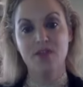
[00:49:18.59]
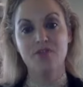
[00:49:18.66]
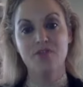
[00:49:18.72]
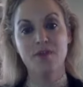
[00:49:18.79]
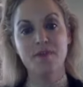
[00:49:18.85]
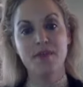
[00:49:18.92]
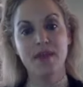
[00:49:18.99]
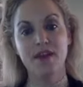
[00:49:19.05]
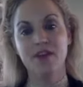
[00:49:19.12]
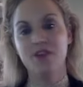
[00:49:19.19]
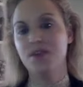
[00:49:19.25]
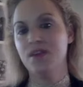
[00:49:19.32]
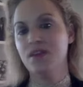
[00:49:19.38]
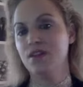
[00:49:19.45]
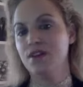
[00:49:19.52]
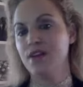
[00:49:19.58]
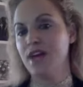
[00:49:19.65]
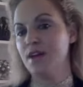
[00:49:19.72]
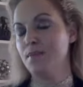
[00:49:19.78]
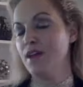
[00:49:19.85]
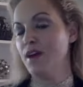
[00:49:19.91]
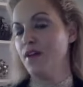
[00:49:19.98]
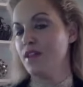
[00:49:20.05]
From there, you can learn how to
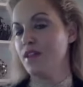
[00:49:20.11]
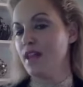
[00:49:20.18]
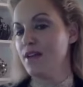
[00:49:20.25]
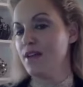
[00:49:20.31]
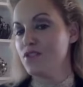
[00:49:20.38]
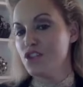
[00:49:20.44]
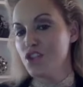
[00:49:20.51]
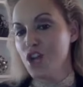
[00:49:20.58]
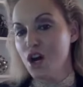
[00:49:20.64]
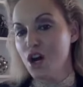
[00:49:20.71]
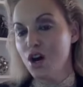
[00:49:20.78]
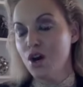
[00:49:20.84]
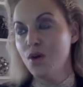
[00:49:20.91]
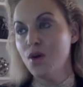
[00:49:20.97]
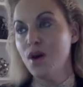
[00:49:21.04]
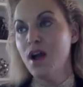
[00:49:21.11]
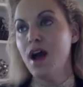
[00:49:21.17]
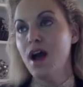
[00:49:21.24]
be on the live show.